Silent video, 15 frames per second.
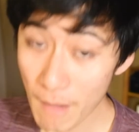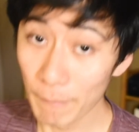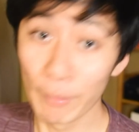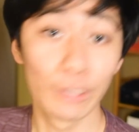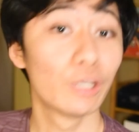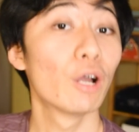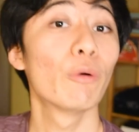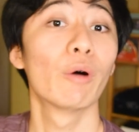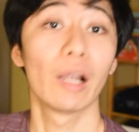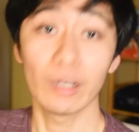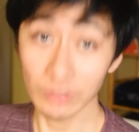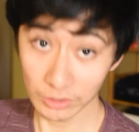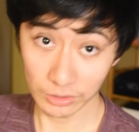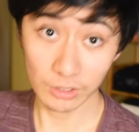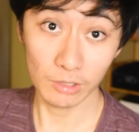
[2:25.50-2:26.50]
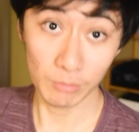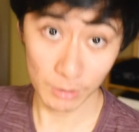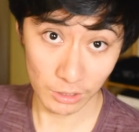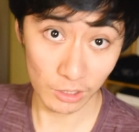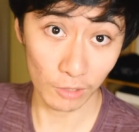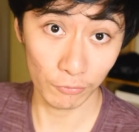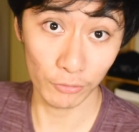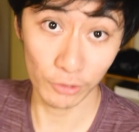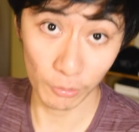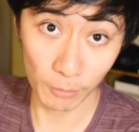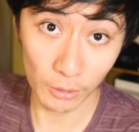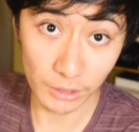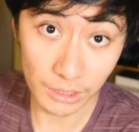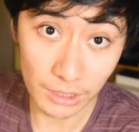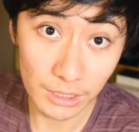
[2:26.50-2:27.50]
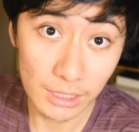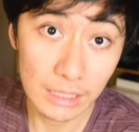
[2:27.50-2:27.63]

But you know what else is gonna be tough on your body?